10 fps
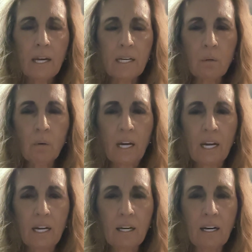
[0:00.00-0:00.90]

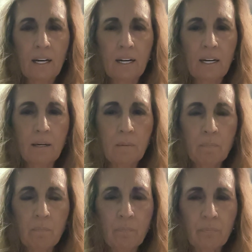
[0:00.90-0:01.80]
anyway,
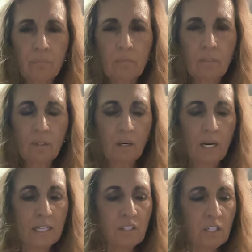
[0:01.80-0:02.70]
um,
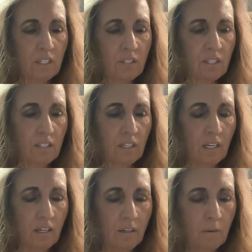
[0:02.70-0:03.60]
I just...
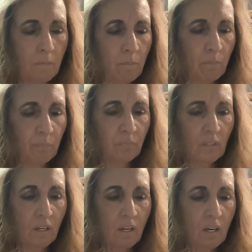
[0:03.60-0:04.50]

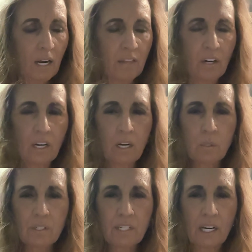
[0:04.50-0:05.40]
I thought I
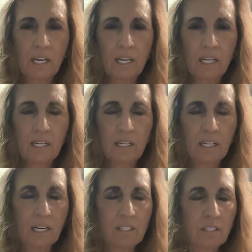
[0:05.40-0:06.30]
was done,
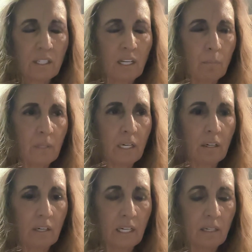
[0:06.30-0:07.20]
and I just kept
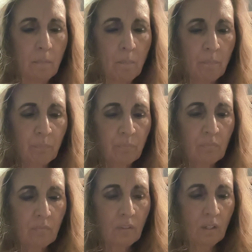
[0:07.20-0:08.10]
hearing
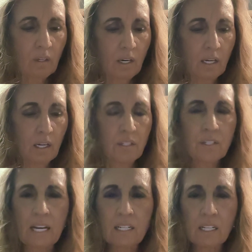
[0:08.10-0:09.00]
uh,
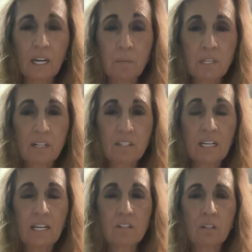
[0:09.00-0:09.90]
Satan comes as
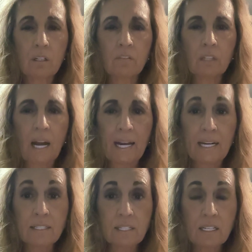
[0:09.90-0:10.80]
an angel of
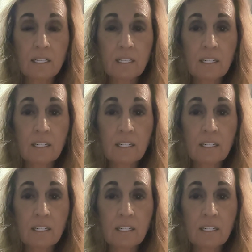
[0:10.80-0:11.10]
light.